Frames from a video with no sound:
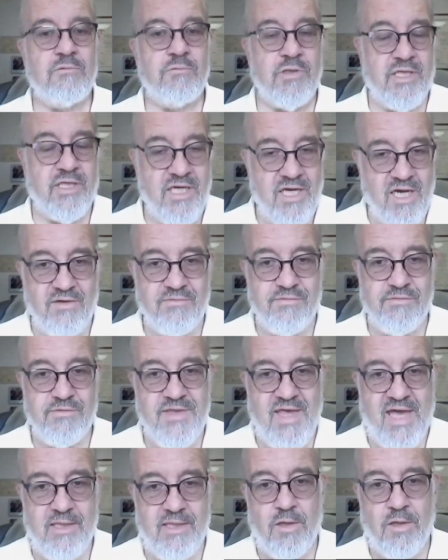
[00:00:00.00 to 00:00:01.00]
recover
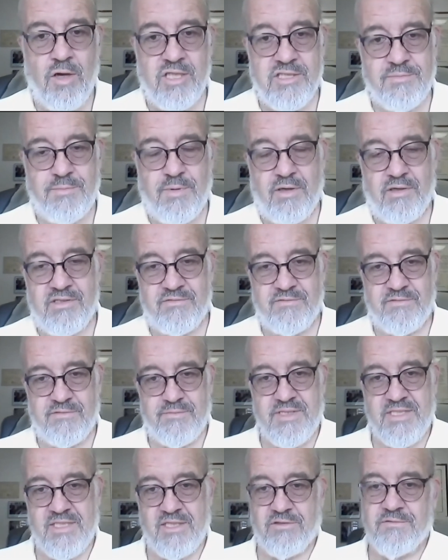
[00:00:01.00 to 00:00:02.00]
that lost part of
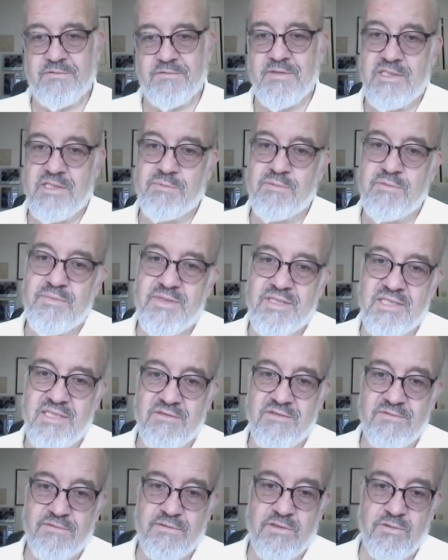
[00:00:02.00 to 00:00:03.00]
himself that's been
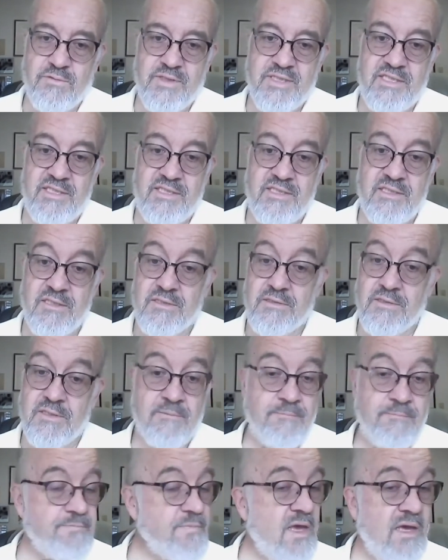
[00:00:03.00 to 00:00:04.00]
missing for 20 years.
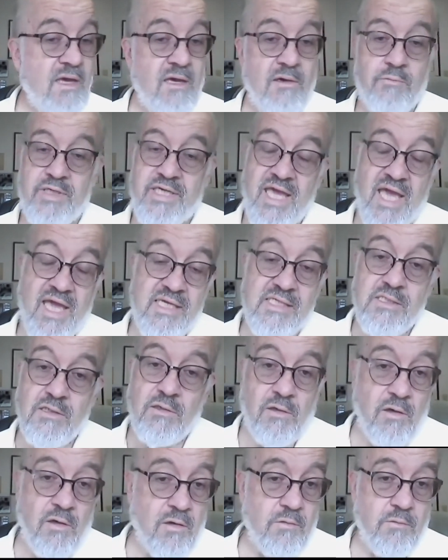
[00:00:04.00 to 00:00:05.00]
We can't
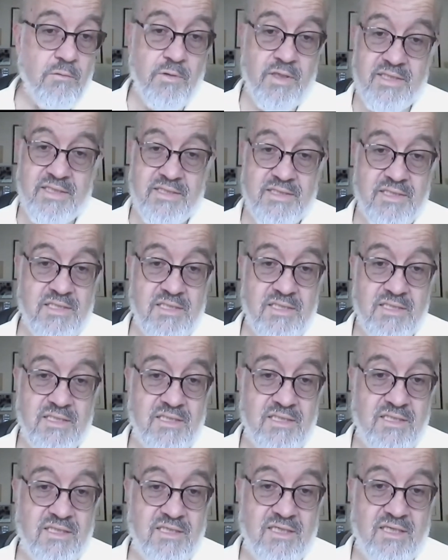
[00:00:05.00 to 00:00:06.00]
always
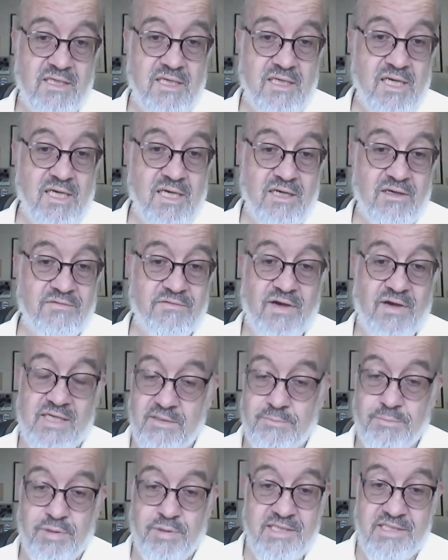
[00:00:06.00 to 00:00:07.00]

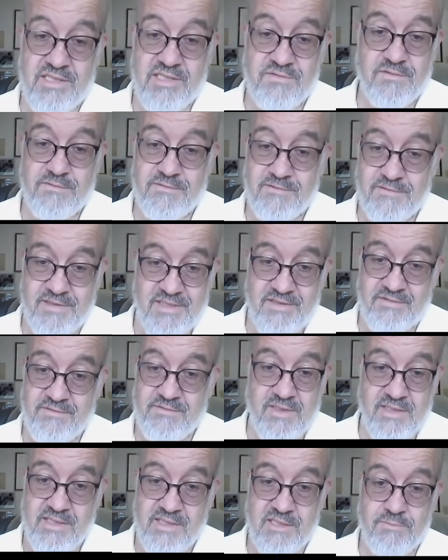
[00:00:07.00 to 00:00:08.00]
find a place for
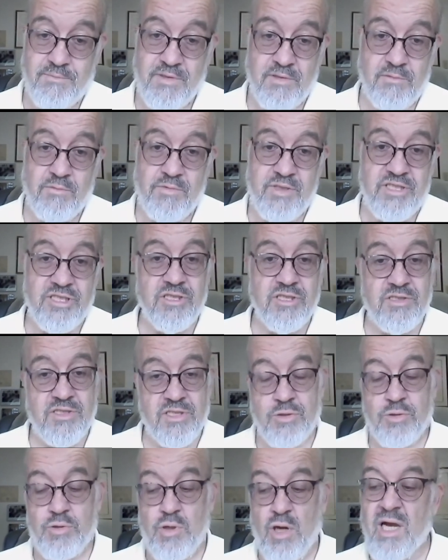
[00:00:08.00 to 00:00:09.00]
forgiveness, but we should
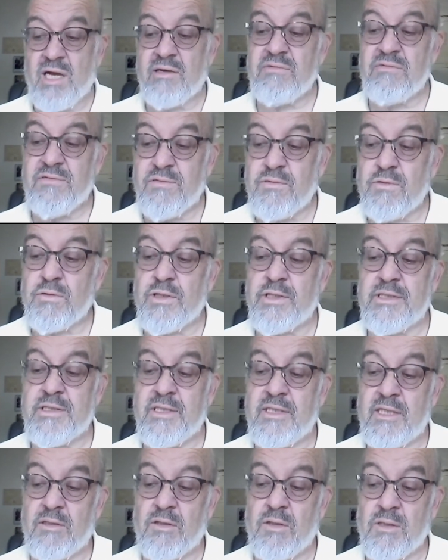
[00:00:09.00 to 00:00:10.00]
strive for it
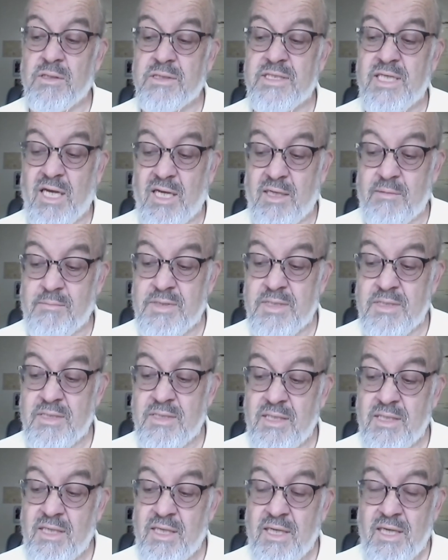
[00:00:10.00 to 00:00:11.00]
at all times.
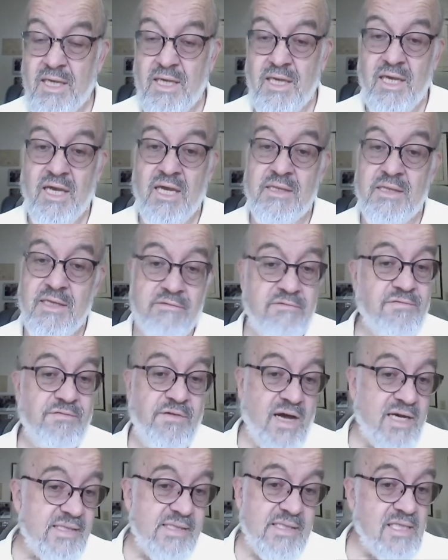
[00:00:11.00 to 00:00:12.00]
And then
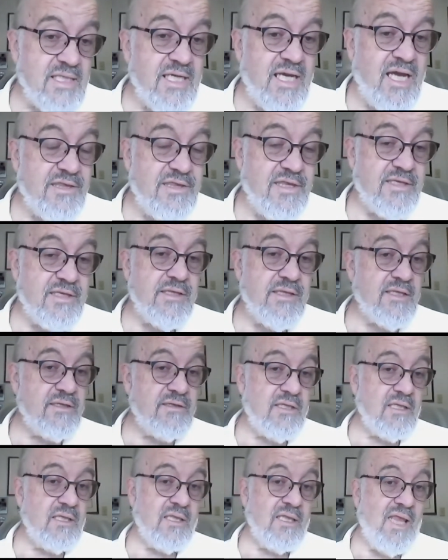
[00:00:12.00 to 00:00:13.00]
finally, I think the
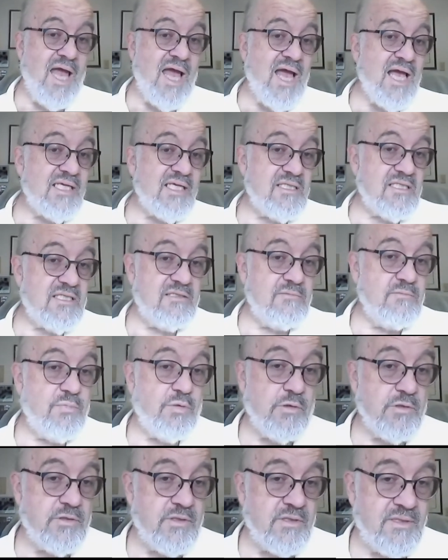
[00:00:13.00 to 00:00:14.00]
last
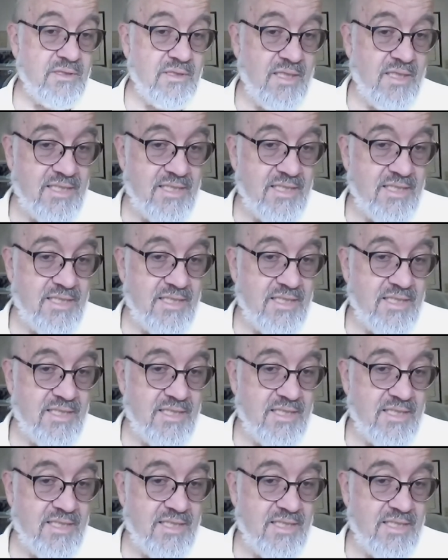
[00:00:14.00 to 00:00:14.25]
important